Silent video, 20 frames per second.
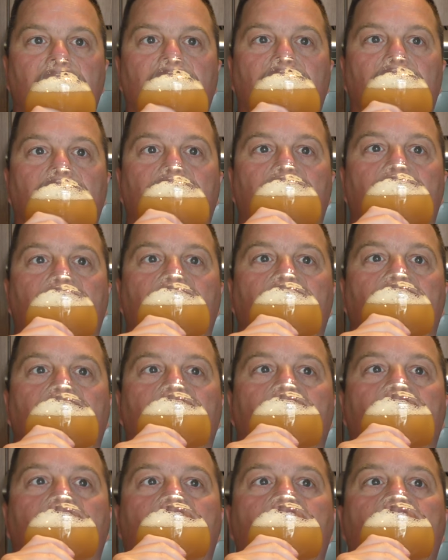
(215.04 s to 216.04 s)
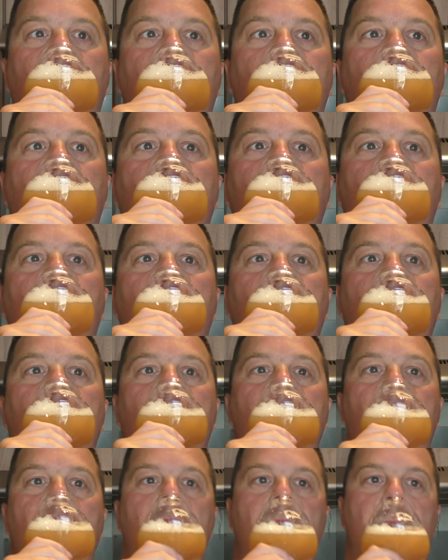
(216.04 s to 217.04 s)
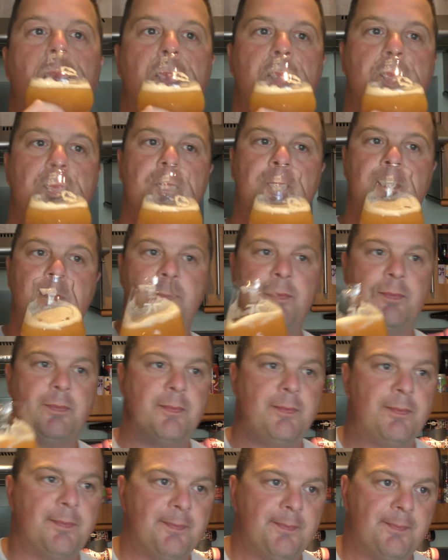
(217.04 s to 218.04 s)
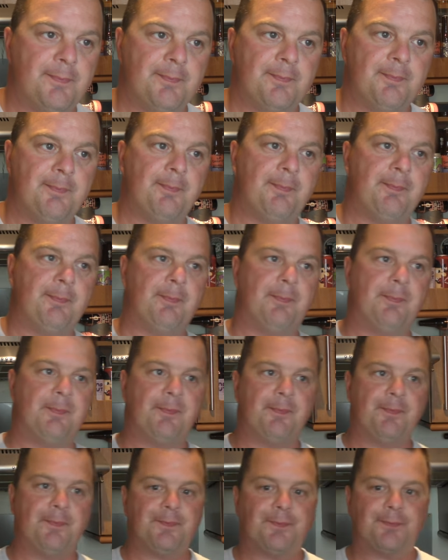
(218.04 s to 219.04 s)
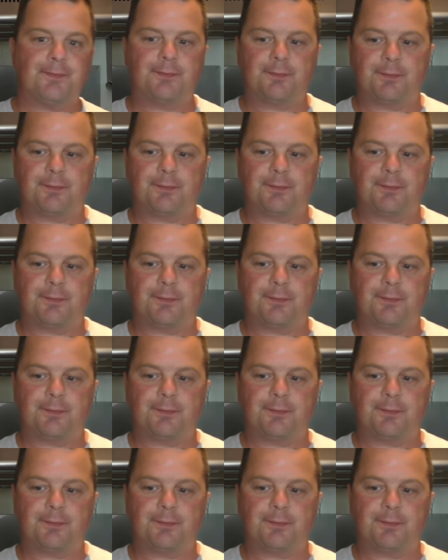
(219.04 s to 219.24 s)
Nothing is said.